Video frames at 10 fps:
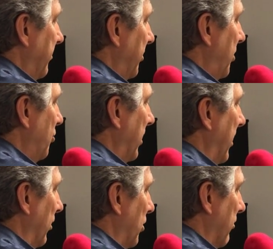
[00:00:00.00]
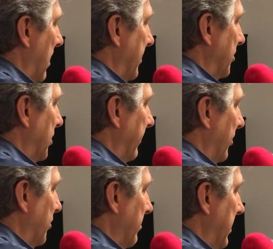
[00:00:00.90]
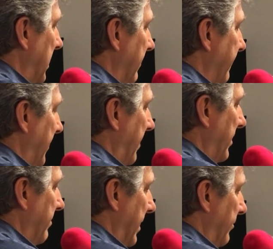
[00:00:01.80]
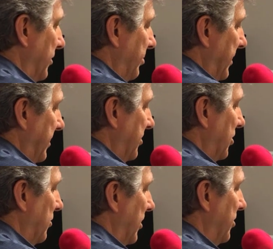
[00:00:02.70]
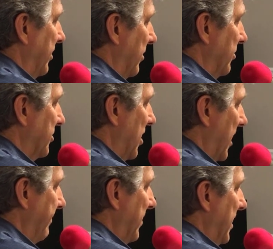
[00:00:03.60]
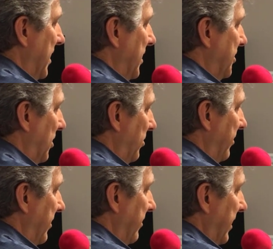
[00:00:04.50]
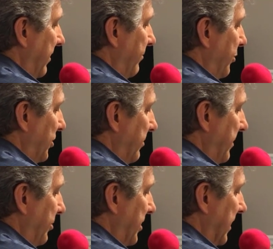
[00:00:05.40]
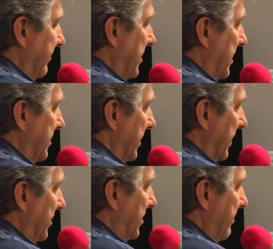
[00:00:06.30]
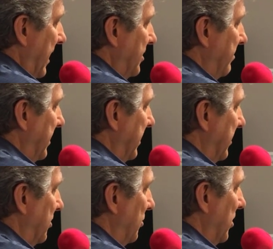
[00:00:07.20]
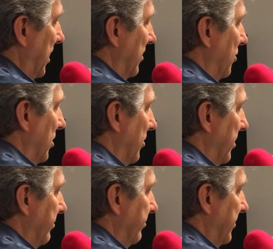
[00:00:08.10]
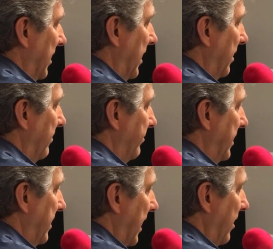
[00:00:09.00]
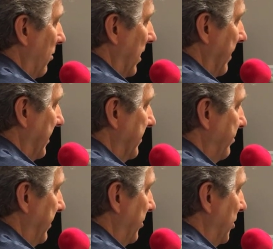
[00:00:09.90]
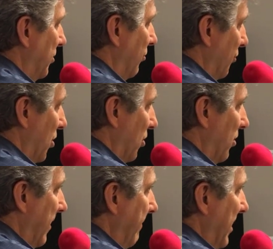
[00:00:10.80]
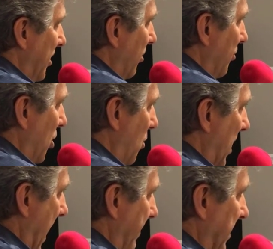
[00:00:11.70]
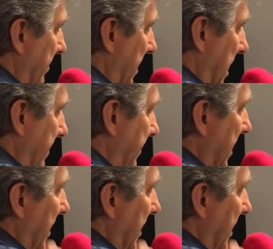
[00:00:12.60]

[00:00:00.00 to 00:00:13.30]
usually they'll look around to see if there's immediate family members, but in this situation there was not. So they put them in protective custody. Now just imagine being these two kids. You're being taken away by people you don't know. You don't know what happened to mom.